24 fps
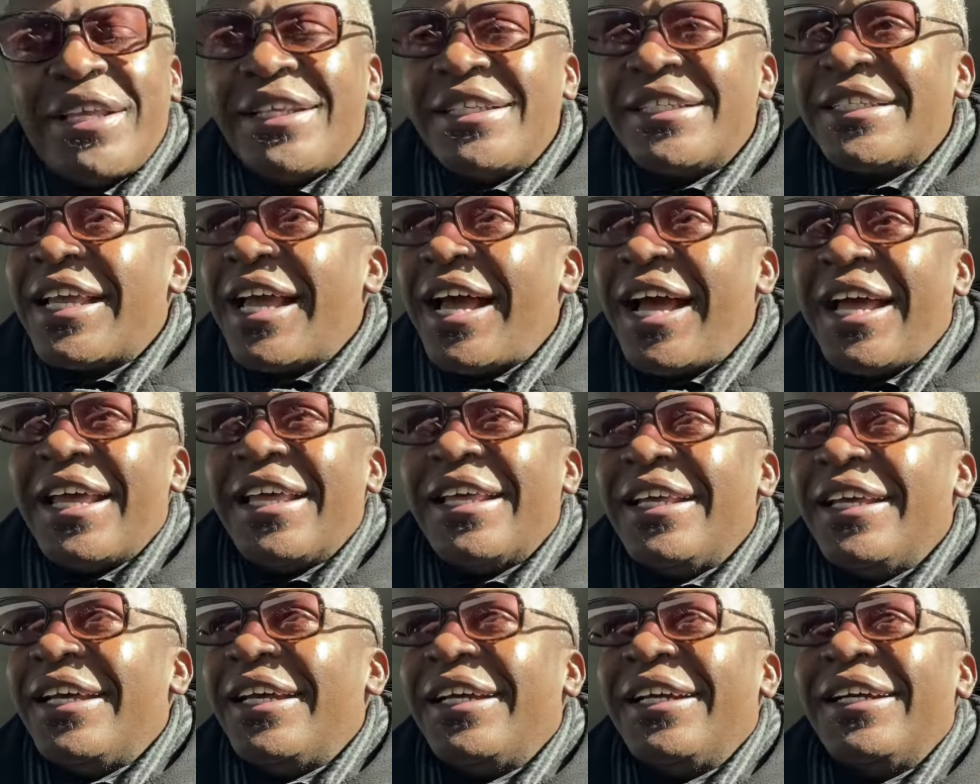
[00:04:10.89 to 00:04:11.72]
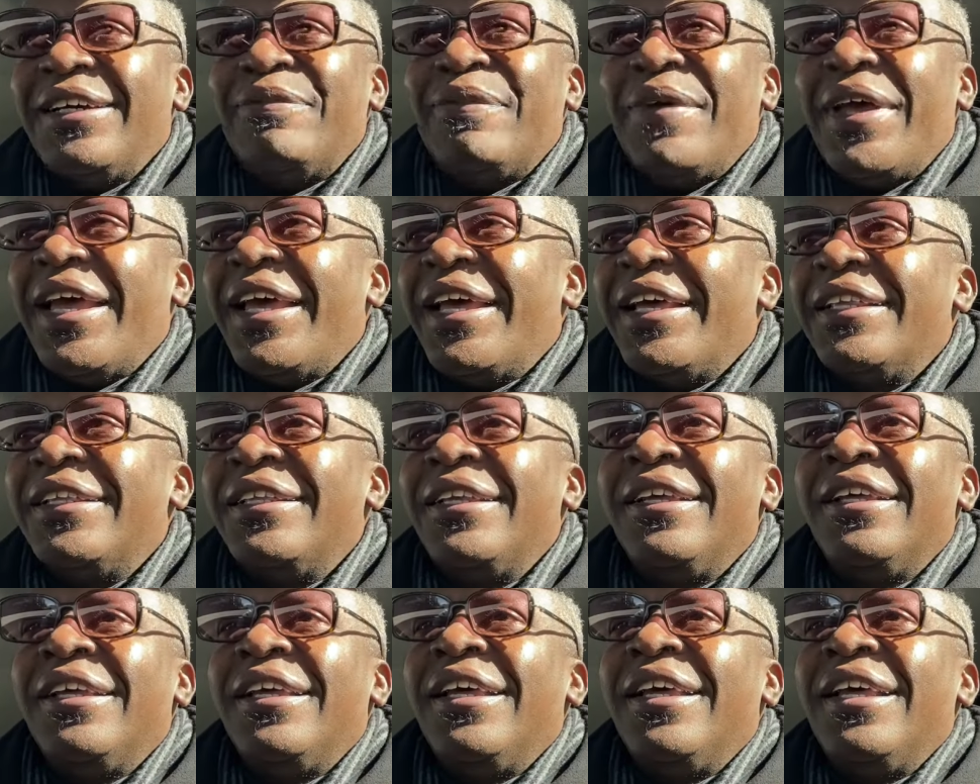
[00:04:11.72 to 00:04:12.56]
This guy here, man,
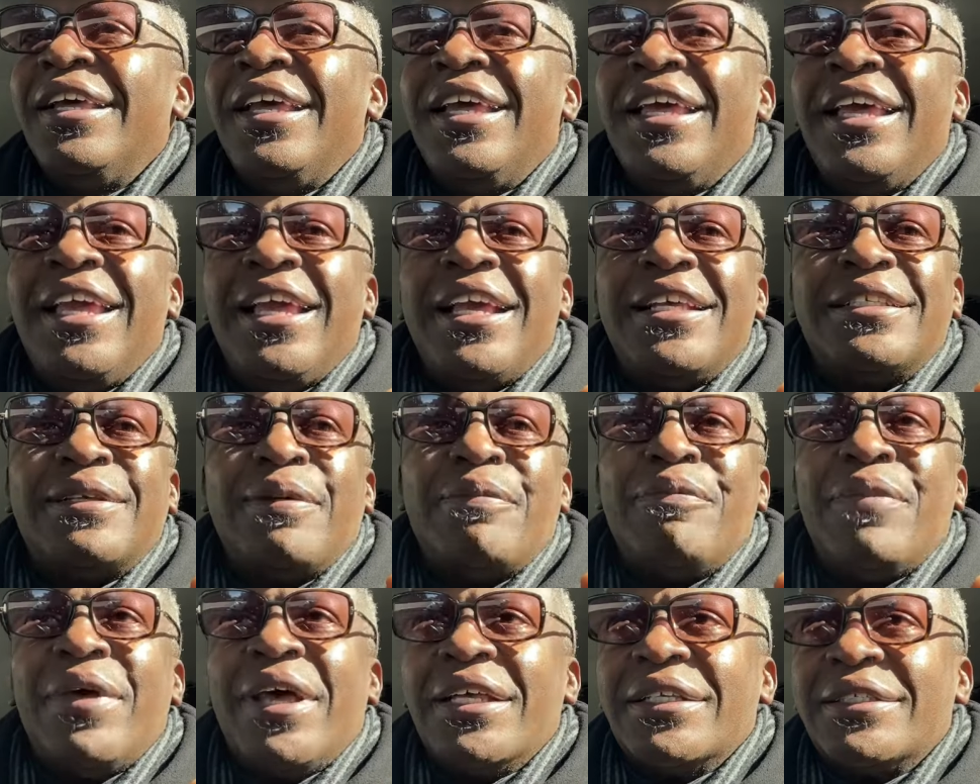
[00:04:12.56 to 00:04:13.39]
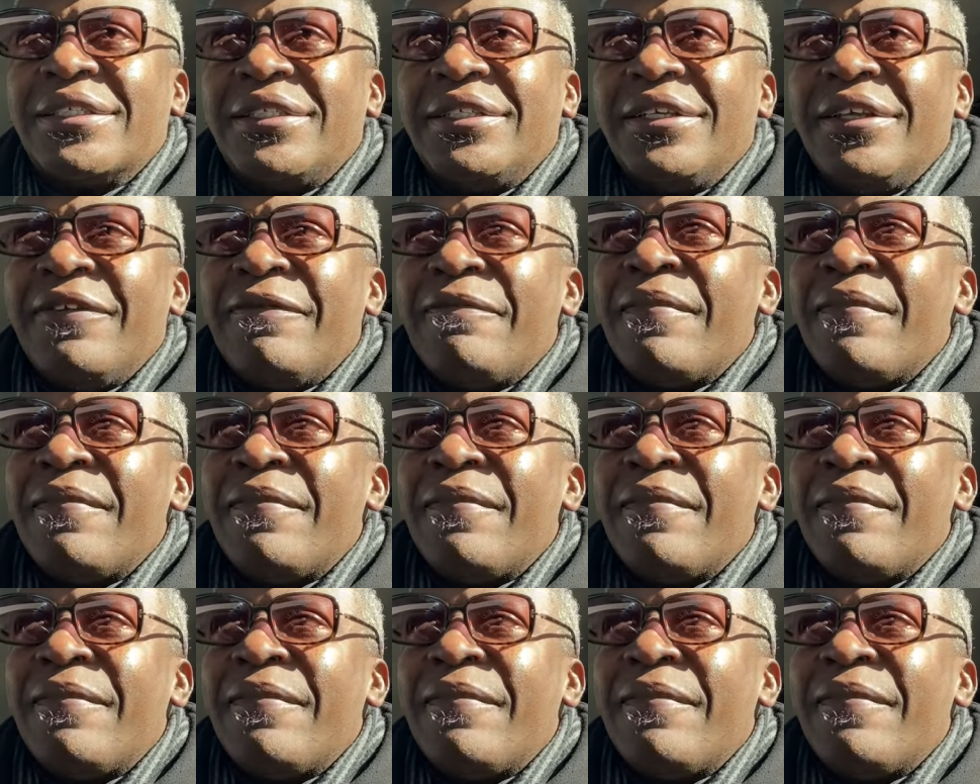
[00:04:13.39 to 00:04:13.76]
he is a mess.